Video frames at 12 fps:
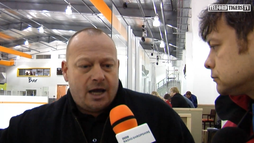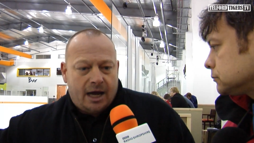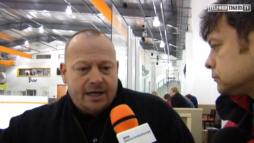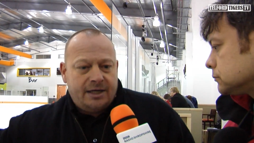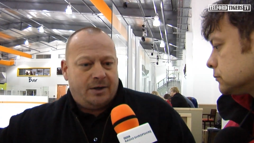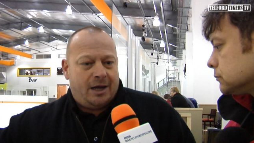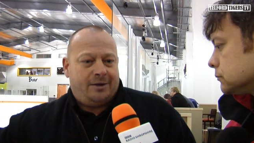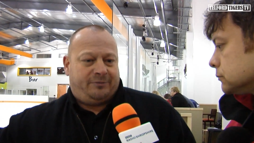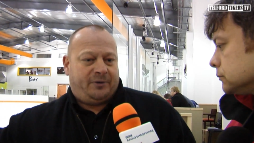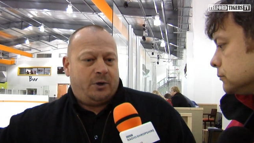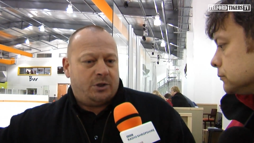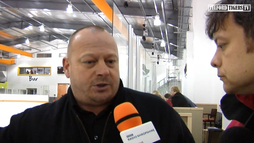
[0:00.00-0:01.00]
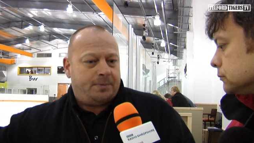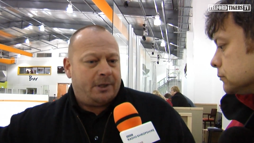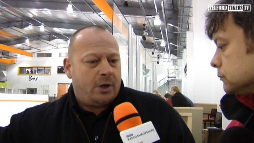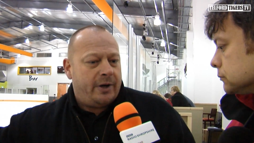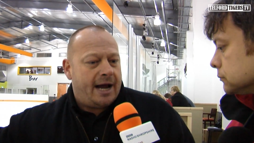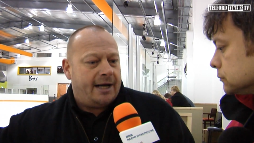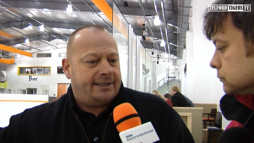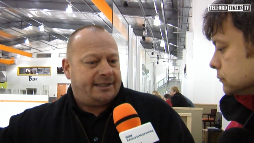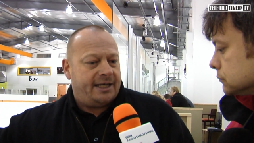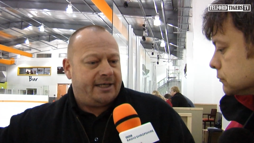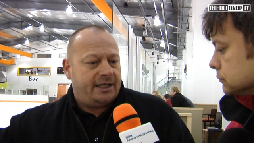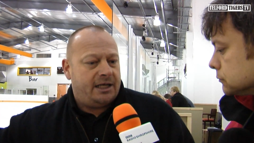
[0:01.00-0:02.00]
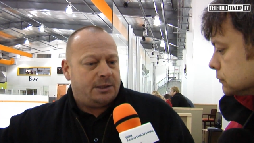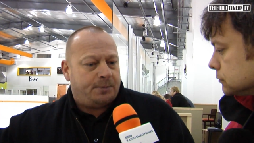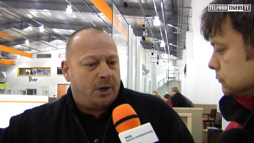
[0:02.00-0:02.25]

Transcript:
Speaker 1: and uh, for us to be going out and taking these